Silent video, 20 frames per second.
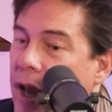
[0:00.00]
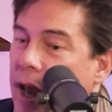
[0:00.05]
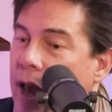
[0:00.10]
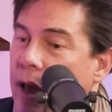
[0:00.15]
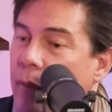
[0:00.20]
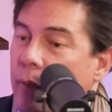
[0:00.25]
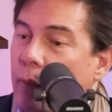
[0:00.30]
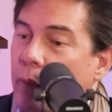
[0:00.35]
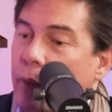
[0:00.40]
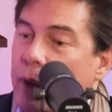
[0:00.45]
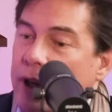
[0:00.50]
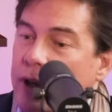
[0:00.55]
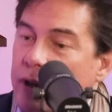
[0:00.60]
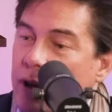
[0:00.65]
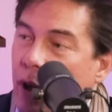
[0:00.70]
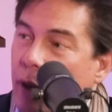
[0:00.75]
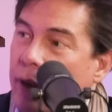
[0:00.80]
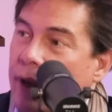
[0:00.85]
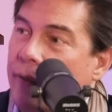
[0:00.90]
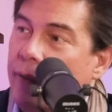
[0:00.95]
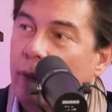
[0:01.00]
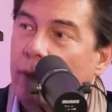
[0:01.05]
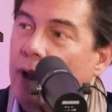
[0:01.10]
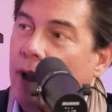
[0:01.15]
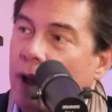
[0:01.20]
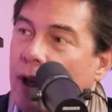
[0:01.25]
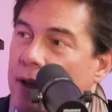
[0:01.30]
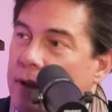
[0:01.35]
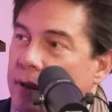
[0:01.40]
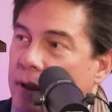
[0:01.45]
And we don't even
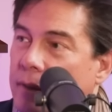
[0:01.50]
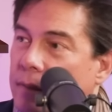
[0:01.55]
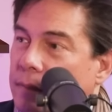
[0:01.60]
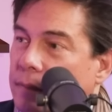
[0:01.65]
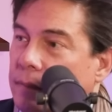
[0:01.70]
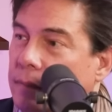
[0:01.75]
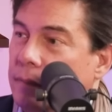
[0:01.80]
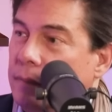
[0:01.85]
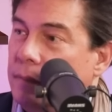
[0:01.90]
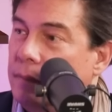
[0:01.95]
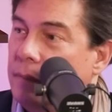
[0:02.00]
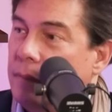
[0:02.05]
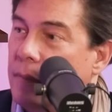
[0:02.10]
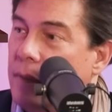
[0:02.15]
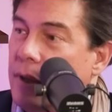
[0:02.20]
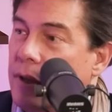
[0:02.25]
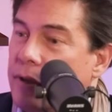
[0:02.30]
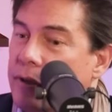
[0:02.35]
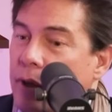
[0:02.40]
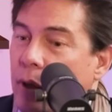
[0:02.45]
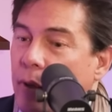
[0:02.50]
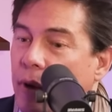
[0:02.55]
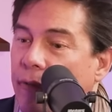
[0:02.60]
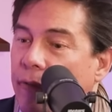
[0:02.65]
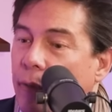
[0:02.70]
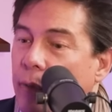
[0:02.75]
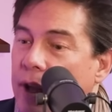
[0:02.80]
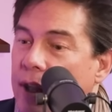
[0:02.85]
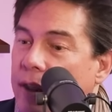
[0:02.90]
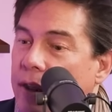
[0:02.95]
realize it. So
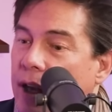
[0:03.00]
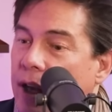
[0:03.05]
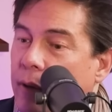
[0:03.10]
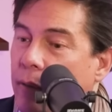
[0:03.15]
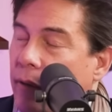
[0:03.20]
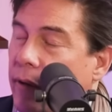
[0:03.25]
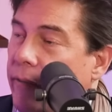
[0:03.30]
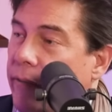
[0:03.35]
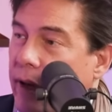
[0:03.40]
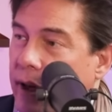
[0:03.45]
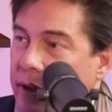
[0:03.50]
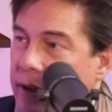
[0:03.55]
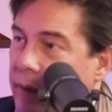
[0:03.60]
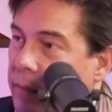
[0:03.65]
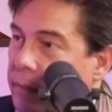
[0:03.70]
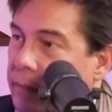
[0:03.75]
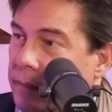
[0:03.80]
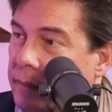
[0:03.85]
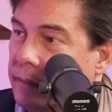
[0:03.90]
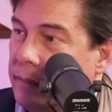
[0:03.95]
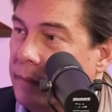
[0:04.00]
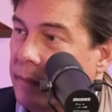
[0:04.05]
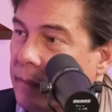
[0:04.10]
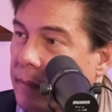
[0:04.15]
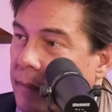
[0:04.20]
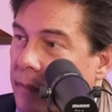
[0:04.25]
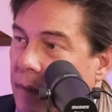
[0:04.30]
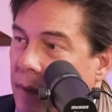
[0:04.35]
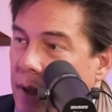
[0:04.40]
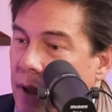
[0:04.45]
if we think we're a victim,
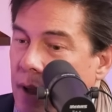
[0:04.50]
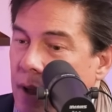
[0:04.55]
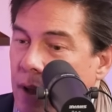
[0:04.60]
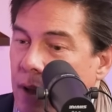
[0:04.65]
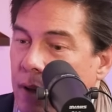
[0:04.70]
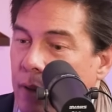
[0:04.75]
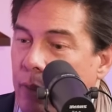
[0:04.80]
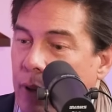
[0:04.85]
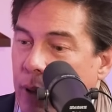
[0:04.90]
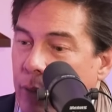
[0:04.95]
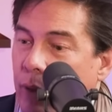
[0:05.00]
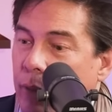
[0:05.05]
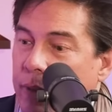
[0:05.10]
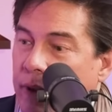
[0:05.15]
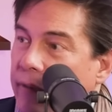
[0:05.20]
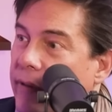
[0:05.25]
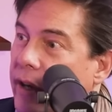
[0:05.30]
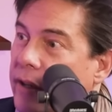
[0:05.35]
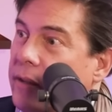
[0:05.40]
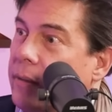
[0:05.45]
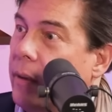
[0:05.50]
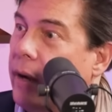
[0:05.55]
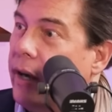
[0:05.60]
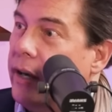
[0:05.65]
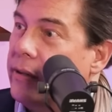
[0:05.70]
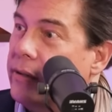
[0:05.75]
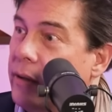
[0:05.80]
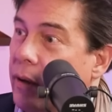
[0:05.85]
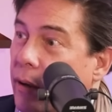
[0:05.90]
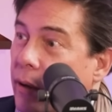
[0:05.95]
we will be
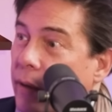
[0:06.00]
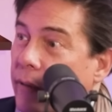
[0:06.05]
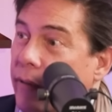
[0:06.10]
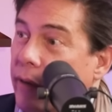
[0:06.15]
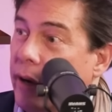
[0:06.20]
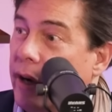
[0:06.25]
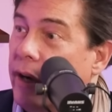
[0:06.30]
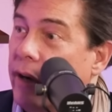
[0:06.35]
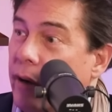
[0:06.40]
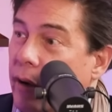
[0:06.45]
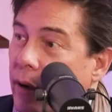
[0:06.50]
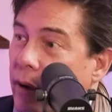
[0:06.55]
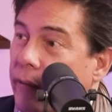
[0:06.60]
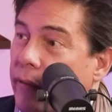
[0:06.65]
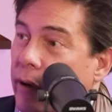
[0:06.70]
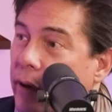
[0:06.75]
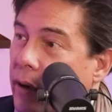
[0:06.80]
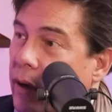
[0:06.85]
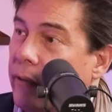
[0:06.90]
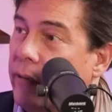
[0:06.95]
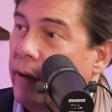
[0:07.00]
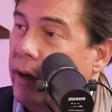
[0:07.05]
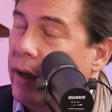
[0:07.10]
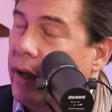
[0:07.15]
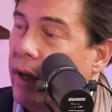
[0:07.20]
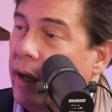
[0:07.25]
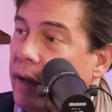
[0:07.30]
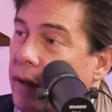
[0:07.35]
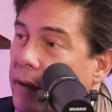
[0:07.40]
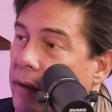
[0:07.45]
victimized over and over and over
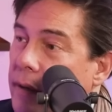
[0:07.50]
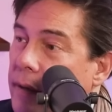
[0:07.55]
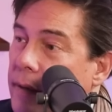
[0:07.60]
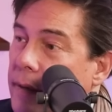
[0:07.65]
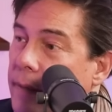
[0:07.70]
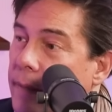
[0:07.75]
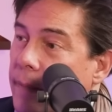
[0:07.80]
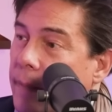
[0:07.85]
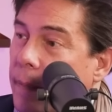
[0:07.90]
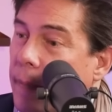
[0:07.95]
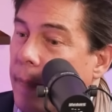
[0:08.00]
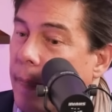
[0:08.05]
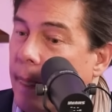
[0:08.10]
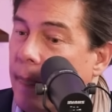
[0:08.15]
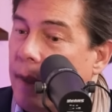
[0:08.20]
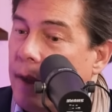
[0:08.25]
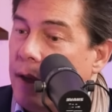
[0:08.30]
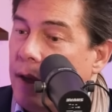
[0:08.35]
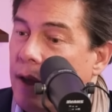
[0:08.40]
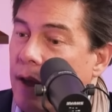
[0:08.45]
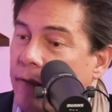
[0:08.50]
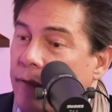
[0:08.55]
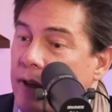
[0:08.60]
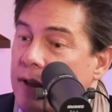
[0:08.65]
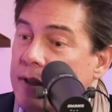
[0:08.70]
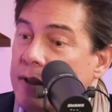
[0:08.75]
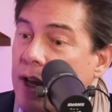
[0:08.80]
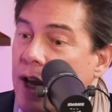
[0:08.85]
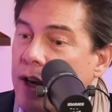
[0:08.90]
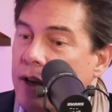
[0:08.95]
again. If
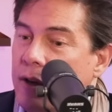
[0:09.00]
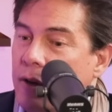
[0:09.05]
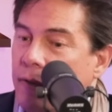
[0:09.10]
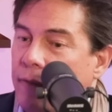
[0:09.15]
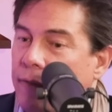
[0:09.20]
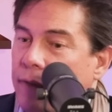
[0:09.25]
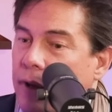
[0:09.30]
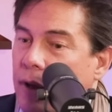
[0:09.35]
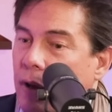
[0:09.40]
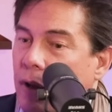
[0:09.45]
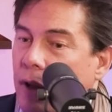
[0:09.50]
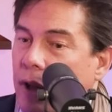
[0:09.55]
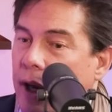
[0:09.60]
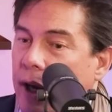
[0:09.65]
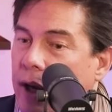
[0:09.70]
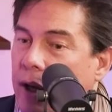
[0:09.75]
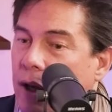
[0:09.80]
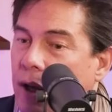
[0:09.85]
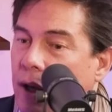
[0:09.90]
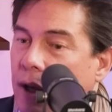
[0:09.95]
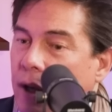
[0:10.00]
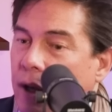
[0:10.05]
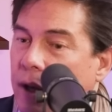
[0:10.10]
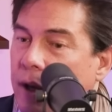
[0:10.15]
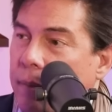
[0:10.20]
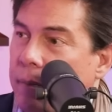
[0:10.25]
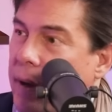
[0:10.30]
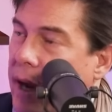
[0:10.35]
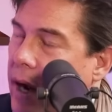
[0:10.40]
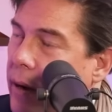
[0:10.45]
instead you feel like
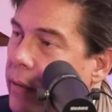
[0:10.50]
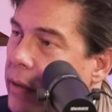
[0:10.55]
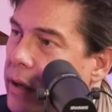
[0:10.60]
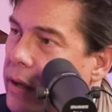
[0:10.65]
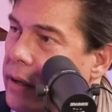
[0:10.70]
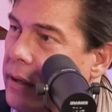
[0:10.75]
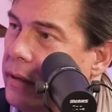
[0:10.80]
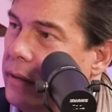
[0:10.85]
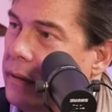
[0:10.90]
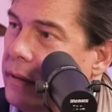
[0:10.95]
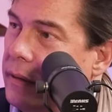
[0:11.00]
empowered,